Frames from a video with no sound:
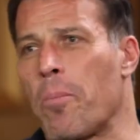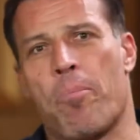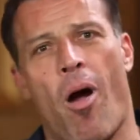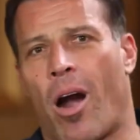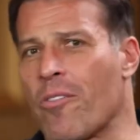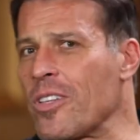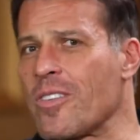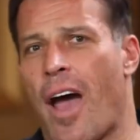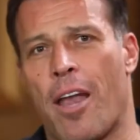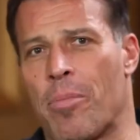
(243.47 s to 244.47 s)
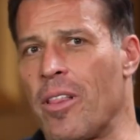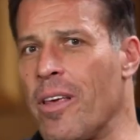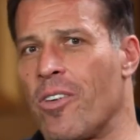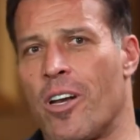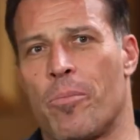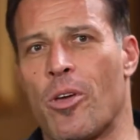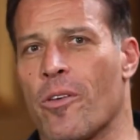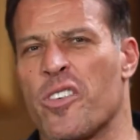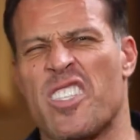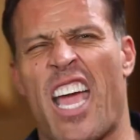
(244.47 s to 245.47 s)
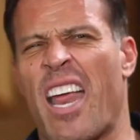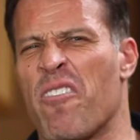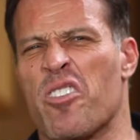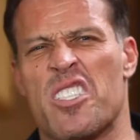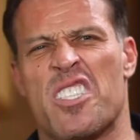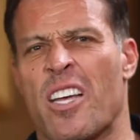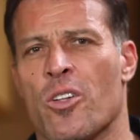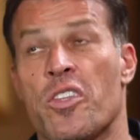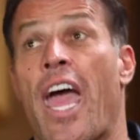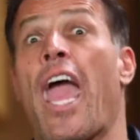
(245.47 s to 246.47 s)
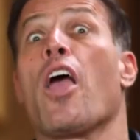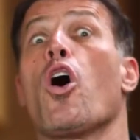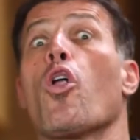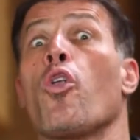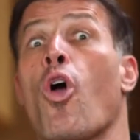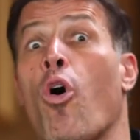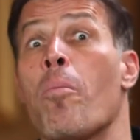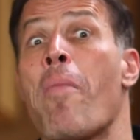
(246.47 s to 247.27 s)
but part of it's gotta be living in a beautiful state every single day, no